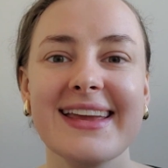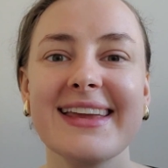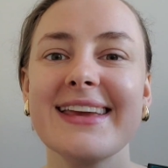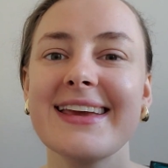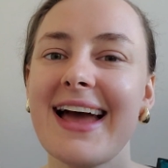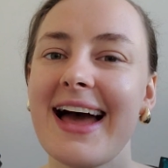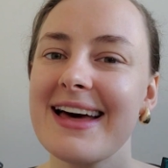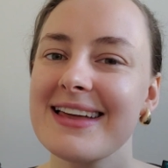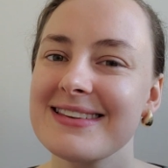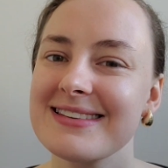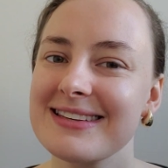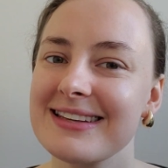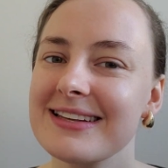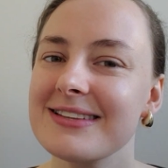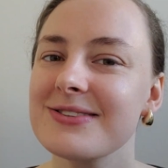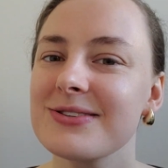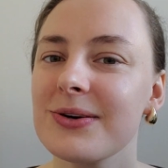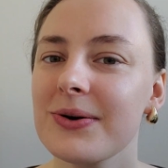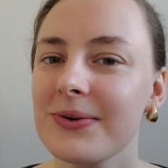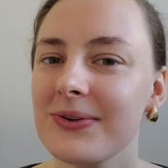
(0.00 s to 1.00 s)
Yes,
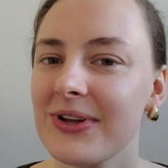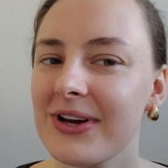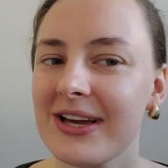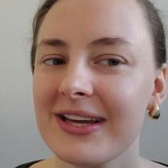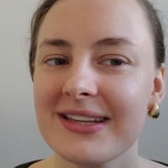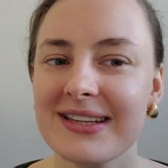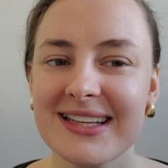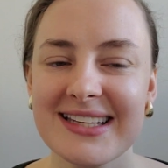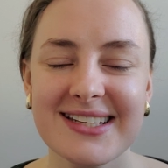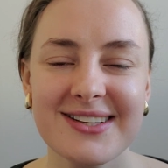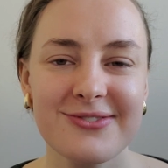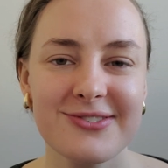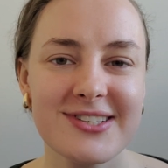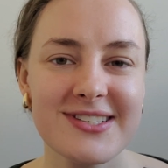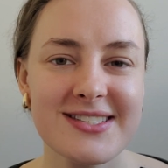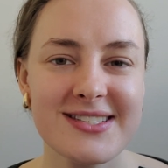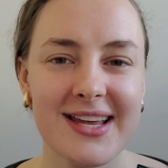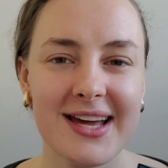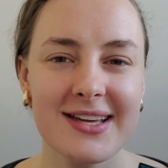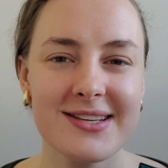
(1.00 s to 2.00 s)
let's go look at the
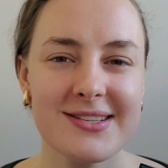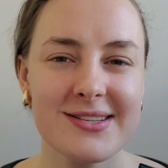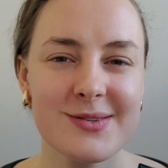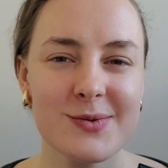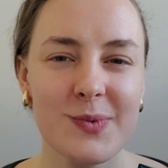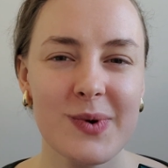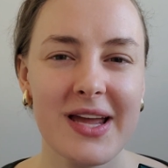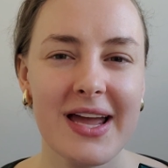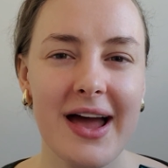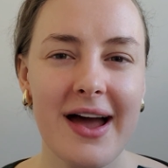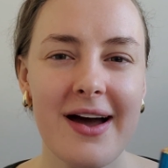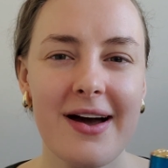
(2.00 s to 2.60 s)
different sizes we